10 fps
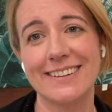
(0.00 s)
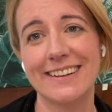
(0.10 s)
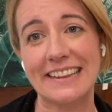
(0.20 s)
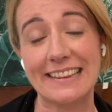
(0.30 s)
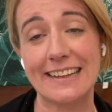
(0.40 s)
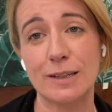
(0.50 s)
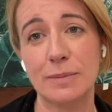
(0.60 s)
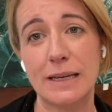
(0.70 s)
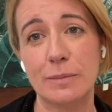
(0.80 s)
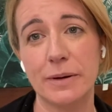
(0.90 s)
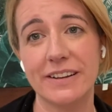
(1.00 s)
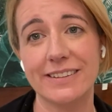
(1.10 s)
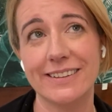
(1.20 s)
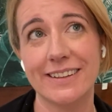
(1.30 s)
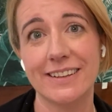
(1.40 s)
I think that'll be about
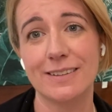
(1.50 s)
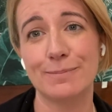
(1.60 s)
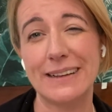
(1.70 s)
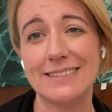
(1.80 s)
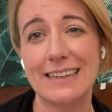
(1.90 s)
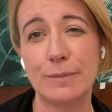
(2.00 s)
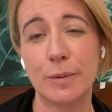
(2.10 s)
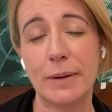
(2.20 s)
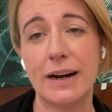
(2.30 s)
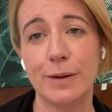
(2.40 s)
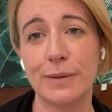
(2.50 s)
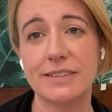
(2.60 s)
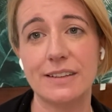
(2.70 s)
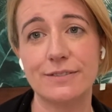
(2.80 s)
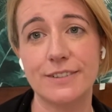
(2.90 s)
mentally preparing
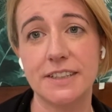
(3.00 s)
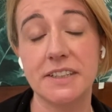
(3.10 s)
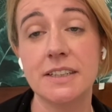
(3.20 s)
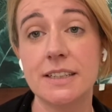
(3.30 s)
myself for